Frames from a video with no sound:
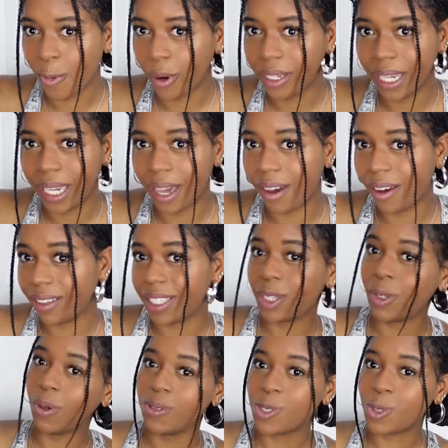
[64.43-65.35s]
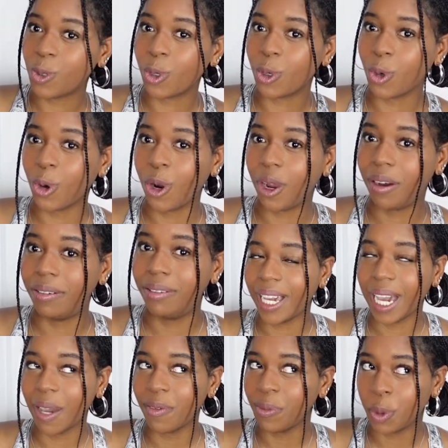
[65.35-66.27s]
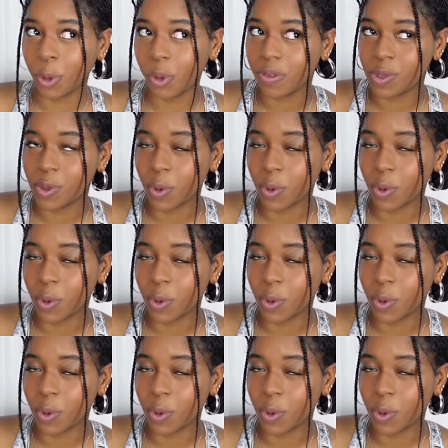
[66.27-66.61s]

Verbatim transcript: Where you get, oh, the thrift store girl. I got from the thrift